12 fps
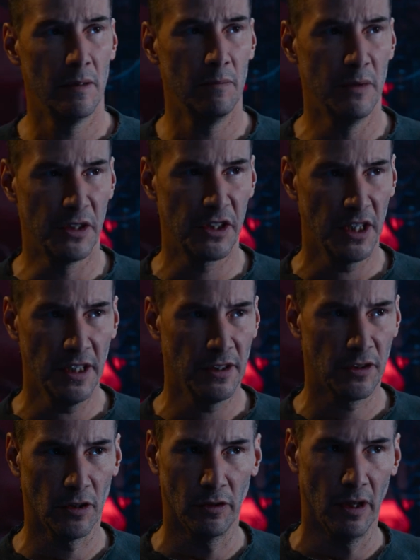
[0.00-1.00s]

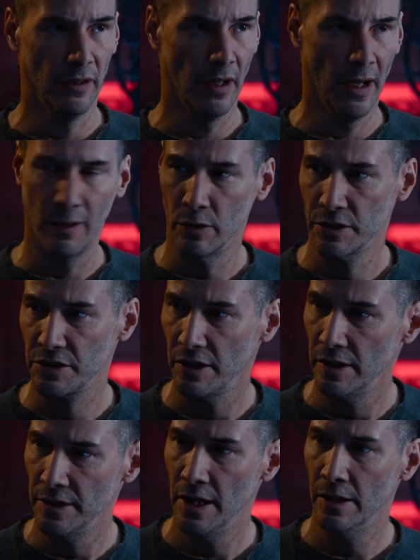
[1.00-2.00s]
Machines are on our
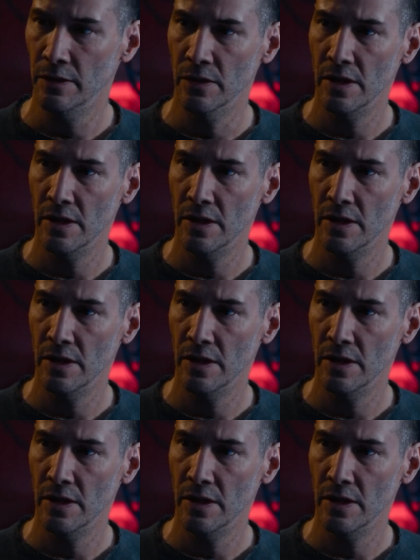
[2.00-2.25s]
side now?